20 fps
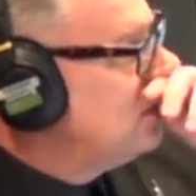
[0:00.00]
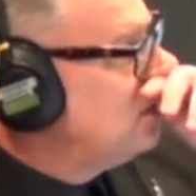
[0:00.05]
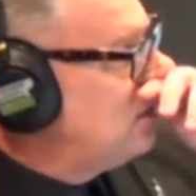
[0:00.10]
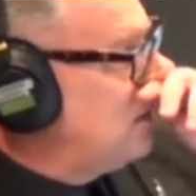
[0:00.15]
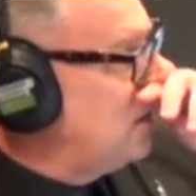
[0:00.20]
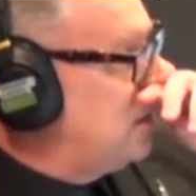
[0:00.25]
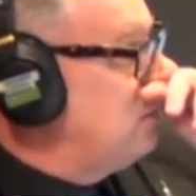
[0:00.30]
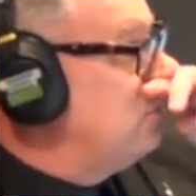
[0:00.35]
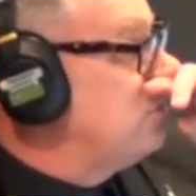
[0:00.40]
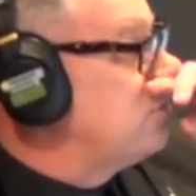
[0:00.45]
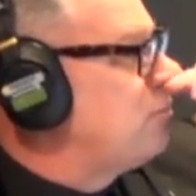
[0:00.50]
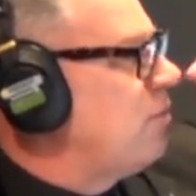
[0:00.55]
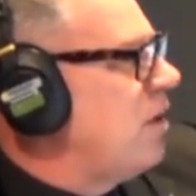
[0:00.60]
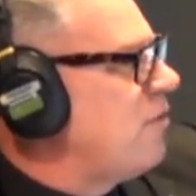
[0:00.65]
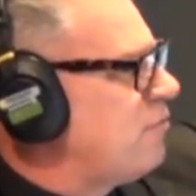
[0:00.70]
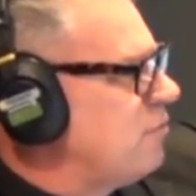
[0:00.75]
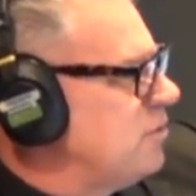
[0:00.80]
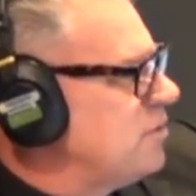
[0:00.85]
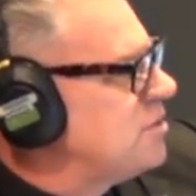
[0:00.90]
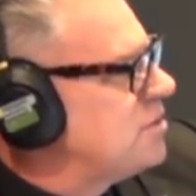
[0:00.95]
like it was
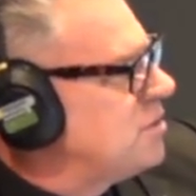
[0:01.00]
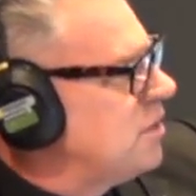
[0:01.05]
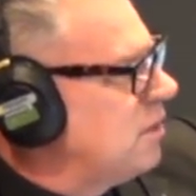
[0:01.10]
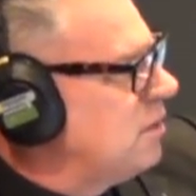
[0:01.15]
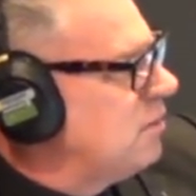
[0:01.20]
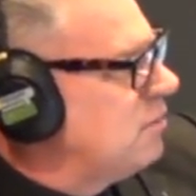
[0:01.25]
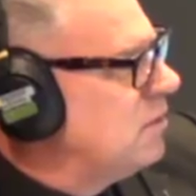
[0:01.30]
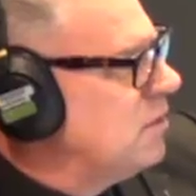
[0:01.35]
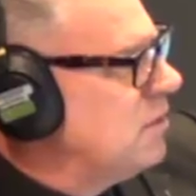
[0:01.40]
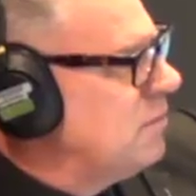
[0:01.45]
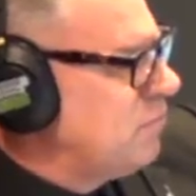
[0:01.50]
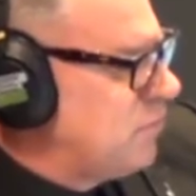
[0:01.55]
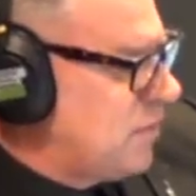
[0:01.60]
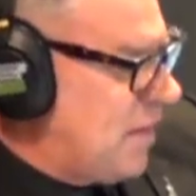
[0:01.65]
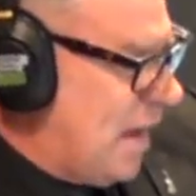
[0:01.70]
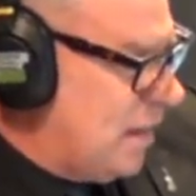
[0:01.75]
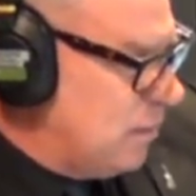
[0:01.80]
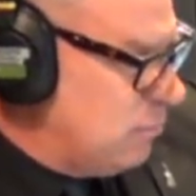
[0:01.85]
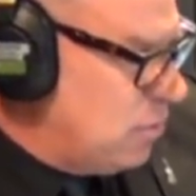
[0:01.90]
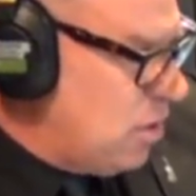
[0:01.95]
referencing
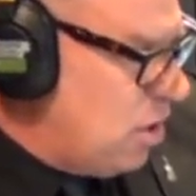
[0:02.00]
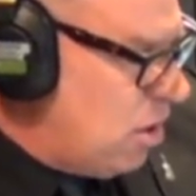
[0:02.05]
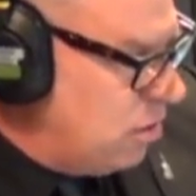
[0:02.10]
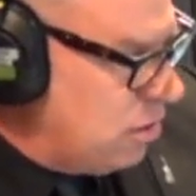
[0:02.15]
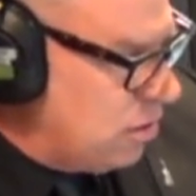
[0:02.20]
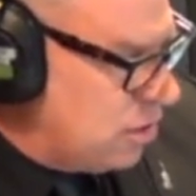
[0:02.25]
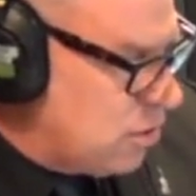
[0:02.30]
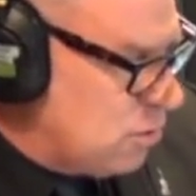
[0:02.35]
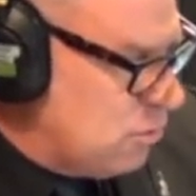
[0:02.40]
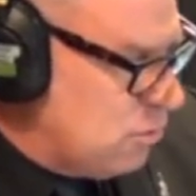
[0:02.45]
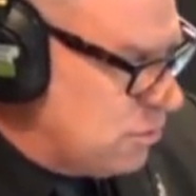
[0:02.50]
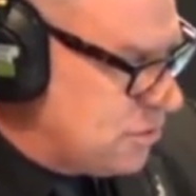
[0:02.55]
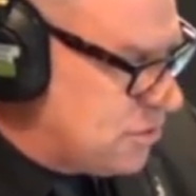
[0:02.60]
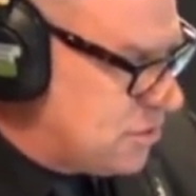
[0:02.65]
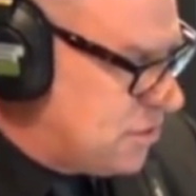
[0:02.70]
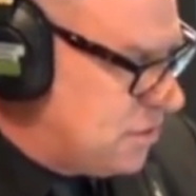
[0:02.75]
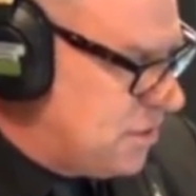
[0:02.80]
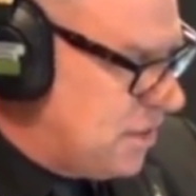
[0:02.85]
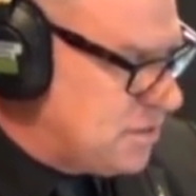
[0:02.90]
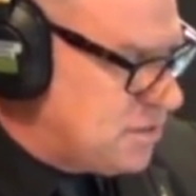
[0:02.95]
Cannibal
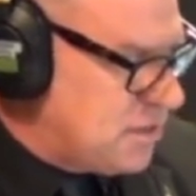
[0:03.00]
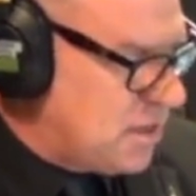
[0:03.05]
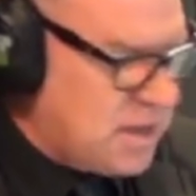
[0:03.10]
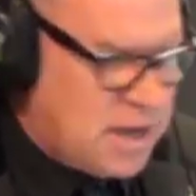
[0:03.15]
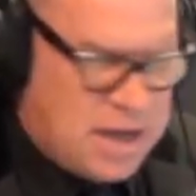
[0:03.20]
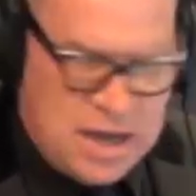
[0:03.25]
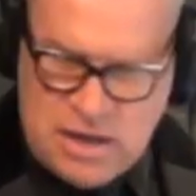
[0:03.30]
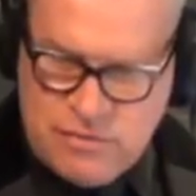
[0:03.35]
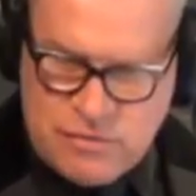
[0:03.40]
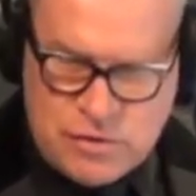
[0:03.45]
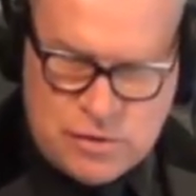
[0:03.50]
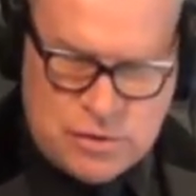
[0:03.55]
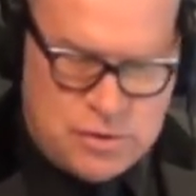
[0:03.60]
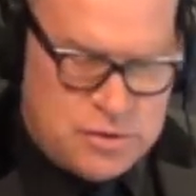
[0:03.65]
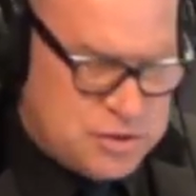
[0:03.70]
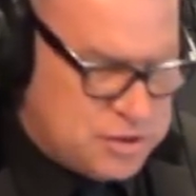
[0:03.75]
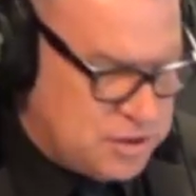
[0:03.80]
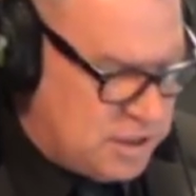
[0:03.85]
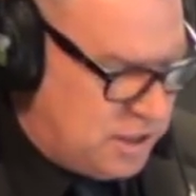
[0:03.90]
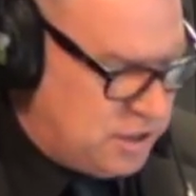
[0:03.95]
Holocaust. There's a cave
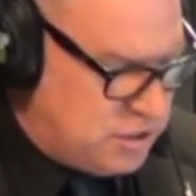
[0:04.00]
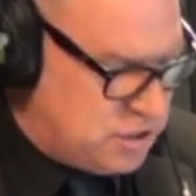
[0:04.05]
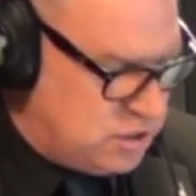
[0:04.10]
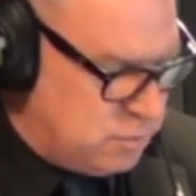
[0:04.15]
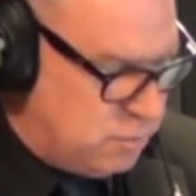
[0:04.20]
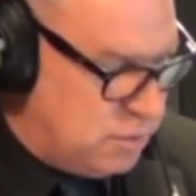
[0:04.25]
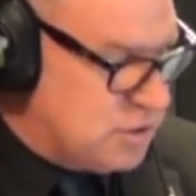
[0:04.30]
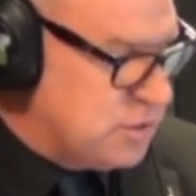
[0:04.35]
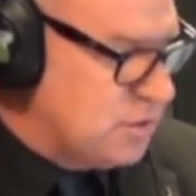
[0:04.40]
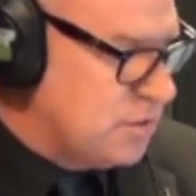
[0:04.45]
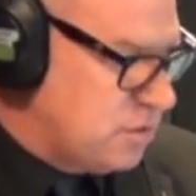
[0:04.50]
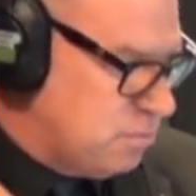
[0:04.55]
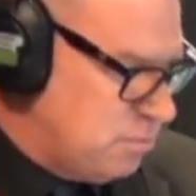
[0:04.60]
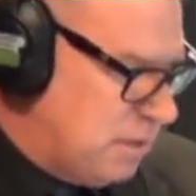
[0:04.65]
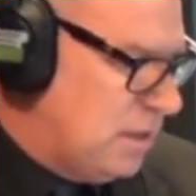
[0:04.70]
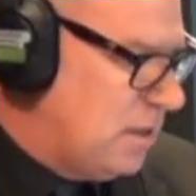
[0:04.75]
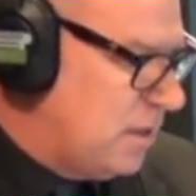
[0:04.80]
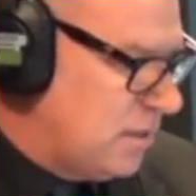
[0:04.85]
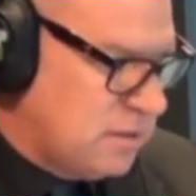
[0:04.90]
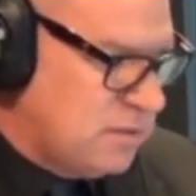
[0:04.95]
hallucination which looked to
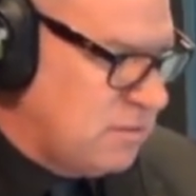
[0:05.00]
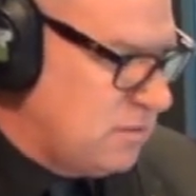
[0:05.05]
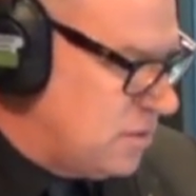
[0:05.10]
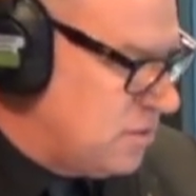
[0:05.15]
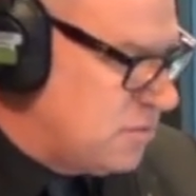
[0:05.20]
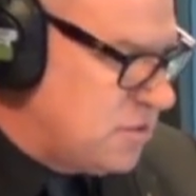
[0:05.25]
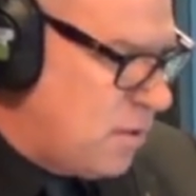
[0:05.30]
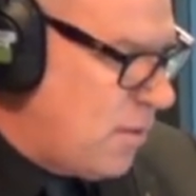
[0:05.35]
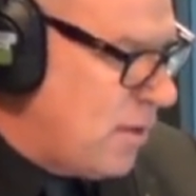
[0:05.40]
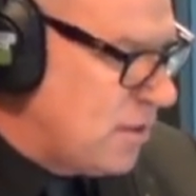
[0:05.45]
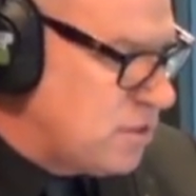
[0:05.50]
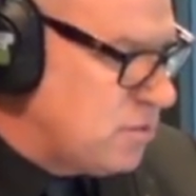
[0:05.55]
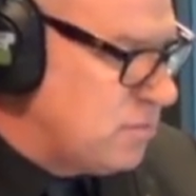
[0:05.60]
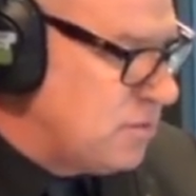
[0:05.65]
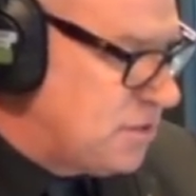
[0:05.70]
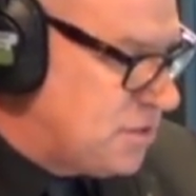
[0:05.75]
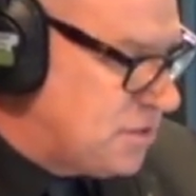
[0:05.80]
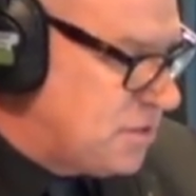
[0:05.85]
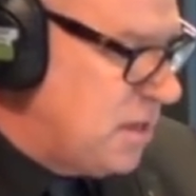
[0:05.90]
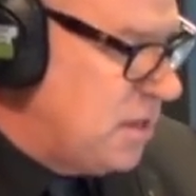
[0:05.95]
me like the, the director
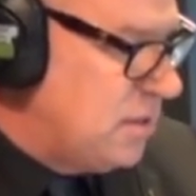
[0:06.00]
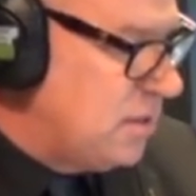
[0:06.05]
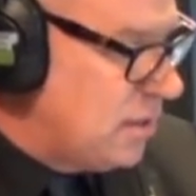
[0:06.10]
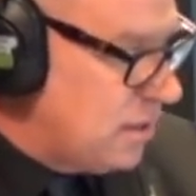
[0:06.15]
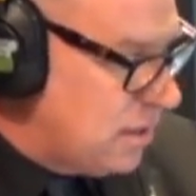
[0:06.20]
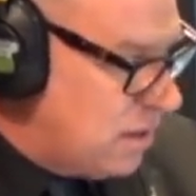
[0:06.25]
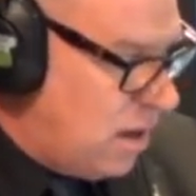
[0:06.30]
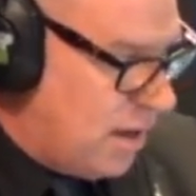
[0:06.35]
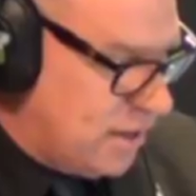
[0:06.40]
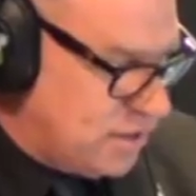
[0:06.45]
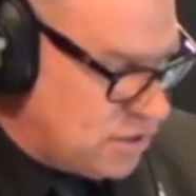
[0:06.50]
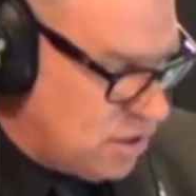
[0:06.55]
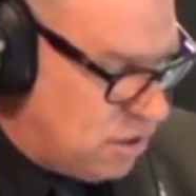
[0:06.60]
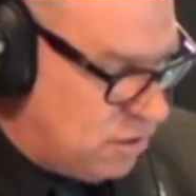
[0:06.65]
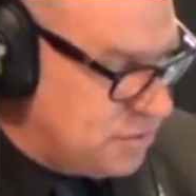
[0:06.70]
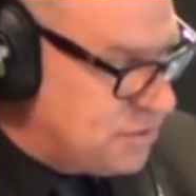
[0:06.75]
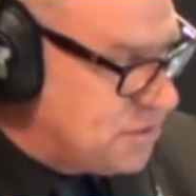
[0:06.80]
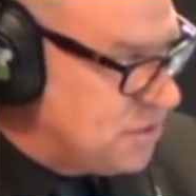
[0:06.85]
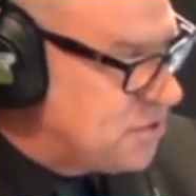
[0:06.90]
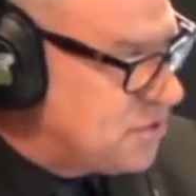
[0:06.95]
had seen and liked
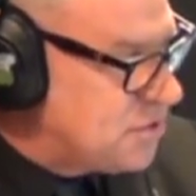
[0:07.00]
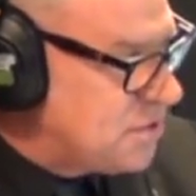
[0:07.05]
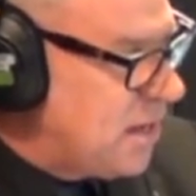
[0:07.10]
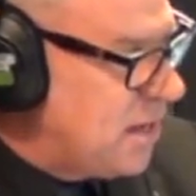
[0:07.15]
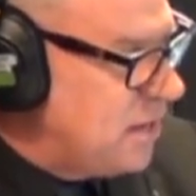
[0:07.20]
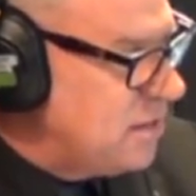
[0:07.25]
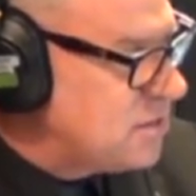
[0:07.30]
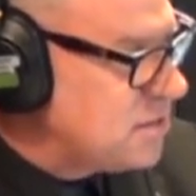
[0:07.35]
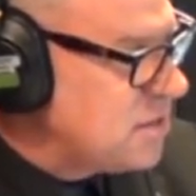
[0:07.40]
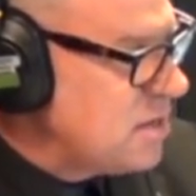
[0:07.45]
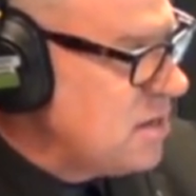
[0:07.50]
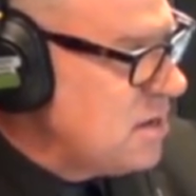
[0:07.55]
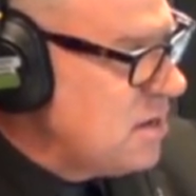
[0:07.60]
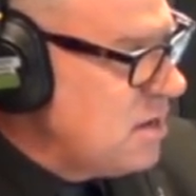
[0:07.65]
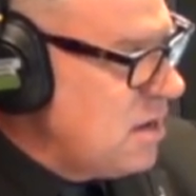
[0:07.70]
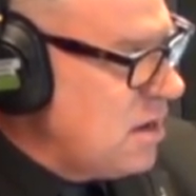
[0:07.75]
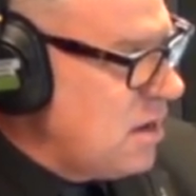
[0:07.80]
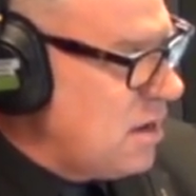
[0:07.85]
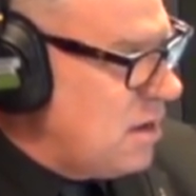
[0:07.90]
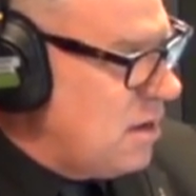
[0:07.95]
Altered States.
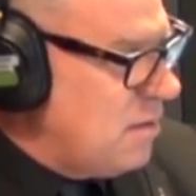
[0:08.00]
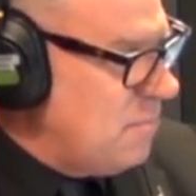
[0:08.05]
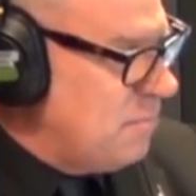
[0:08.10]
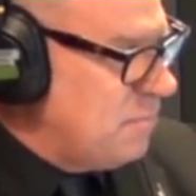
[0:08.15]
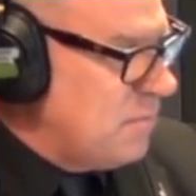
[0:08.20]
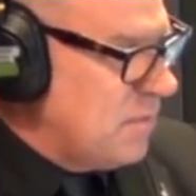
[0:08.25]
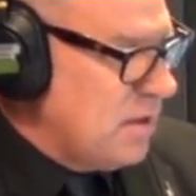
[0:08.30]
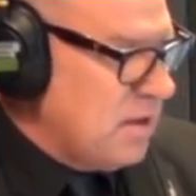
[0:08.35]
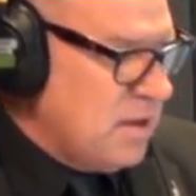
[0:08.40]
Um,